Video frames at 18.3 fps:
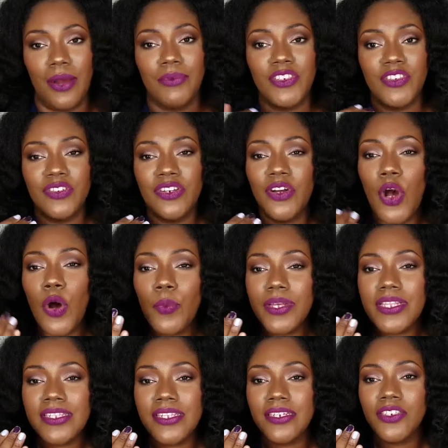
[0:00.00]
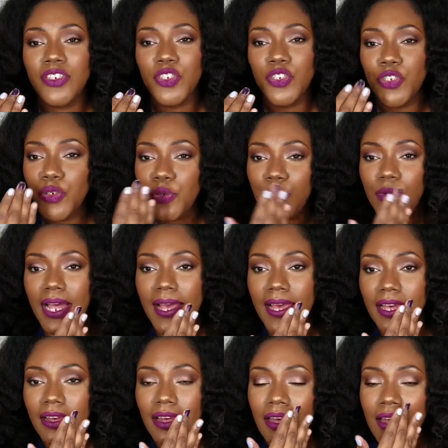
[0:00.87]
I was going to do
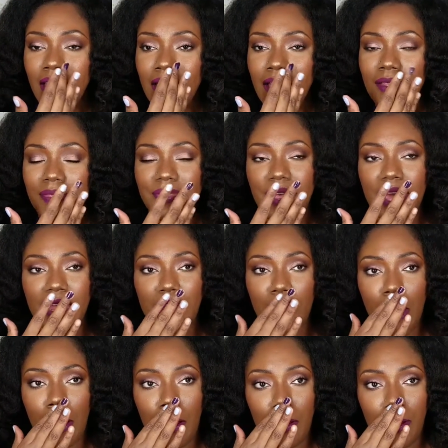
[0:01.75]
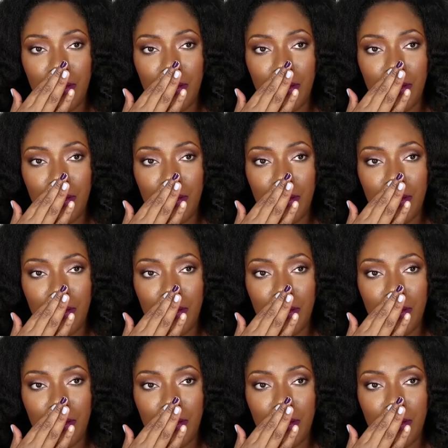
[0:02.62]
like that,